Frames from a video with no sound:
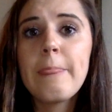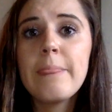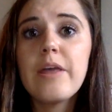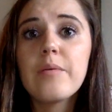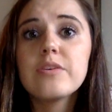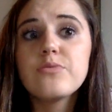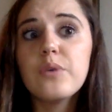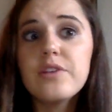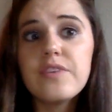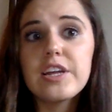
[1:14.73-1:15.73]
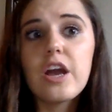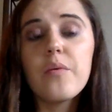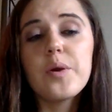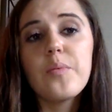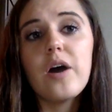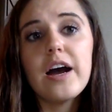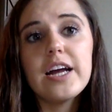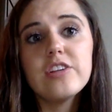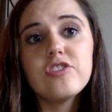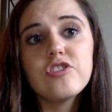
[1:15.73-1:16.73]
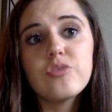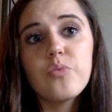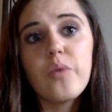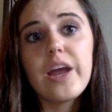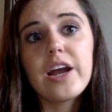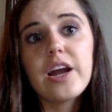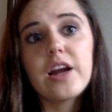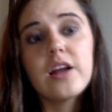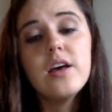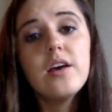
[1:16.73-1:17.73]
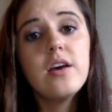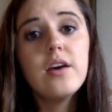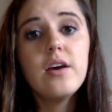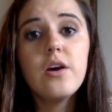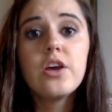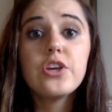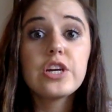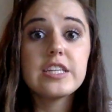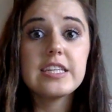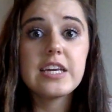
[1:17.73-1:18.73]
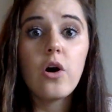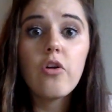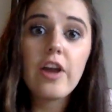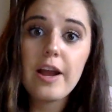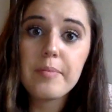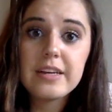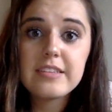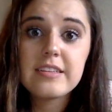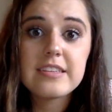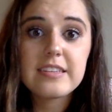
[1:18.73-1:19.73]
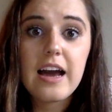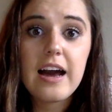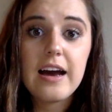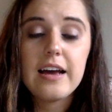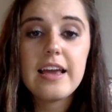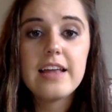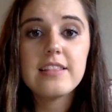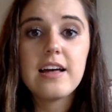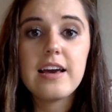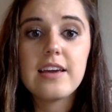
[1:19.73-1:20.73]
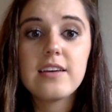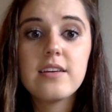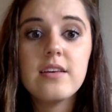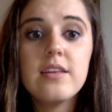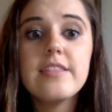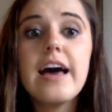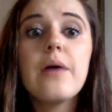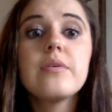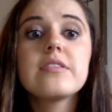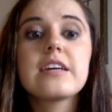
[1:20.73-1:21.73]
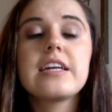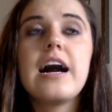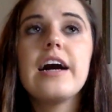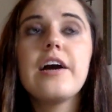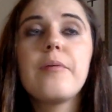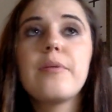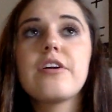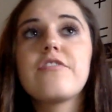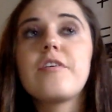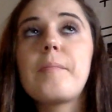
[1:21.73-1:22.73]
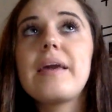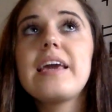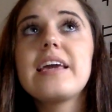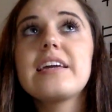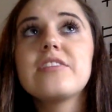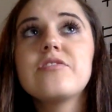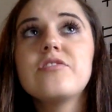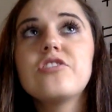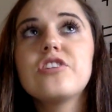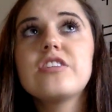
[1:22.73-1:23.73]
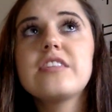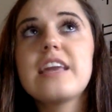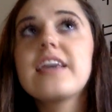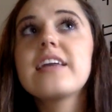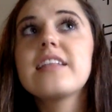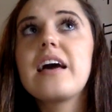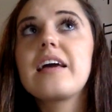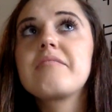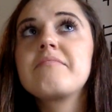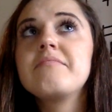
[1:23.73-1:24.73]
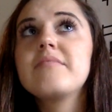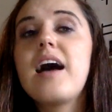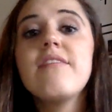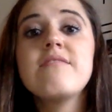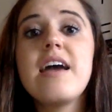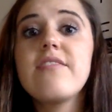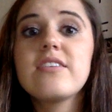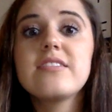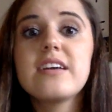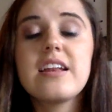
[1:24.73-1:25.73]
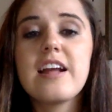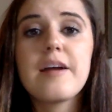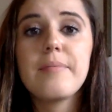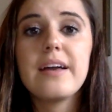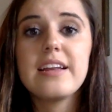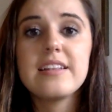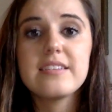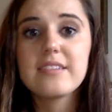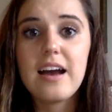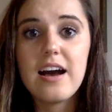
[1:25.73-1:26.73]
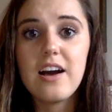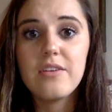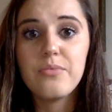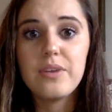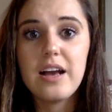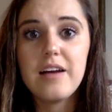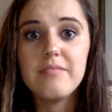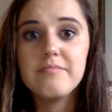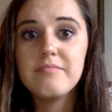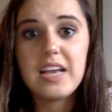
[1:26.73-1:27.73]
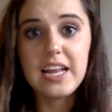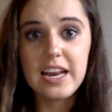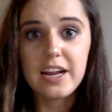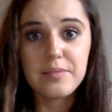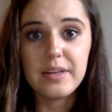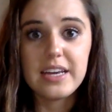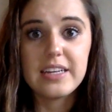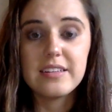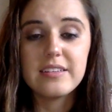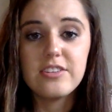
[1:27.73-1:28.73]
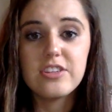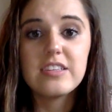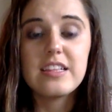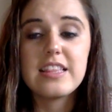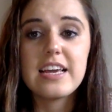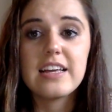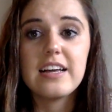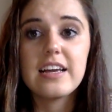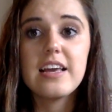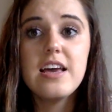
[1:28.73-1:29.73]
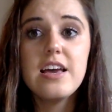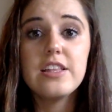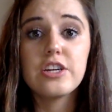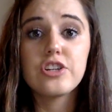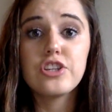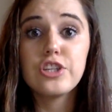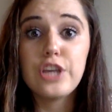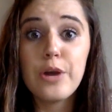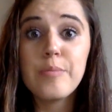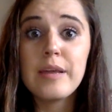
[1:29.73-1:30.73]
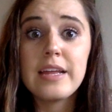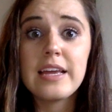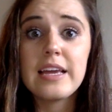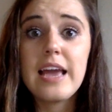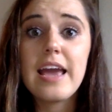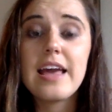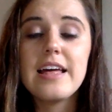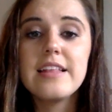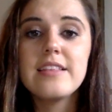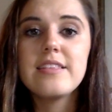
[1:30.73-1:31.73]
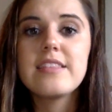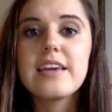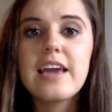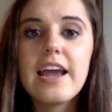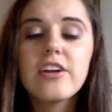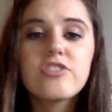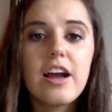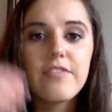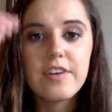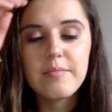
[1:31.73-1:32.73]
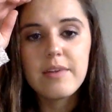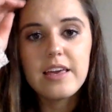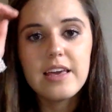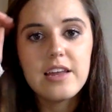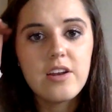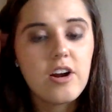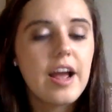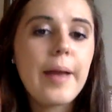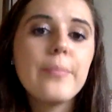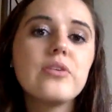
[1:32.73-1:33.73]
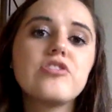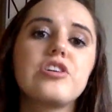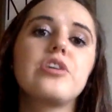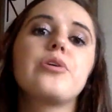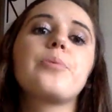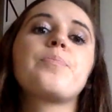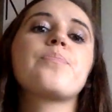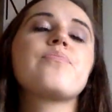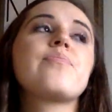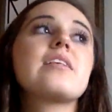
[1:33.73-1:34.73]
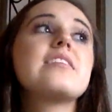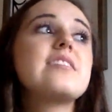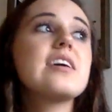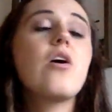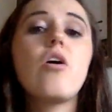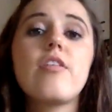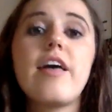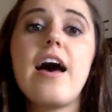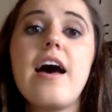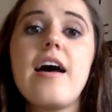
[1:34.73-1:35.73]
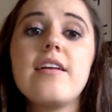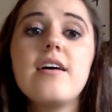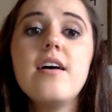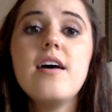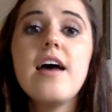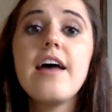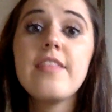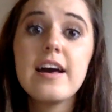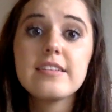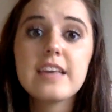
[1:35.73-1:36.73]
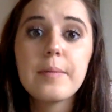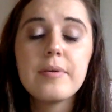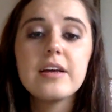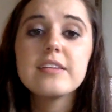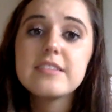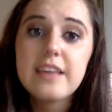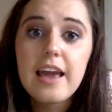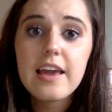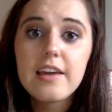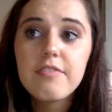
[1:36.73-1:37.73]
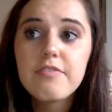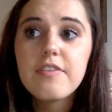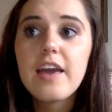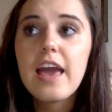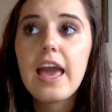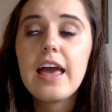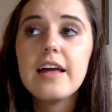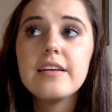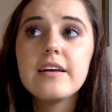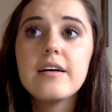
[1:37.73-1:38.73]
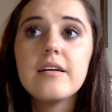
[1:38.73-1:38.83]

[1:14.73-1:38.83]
there was one video we watched where you could see all the airplanes in the sky, and like that was like an eye opener for me, just thinking like I've never seen an airplane in the sky when I'm in an airplane. Just to think like there's so many, and the air traffic men are able to see all of that, and that's keeping us safe. And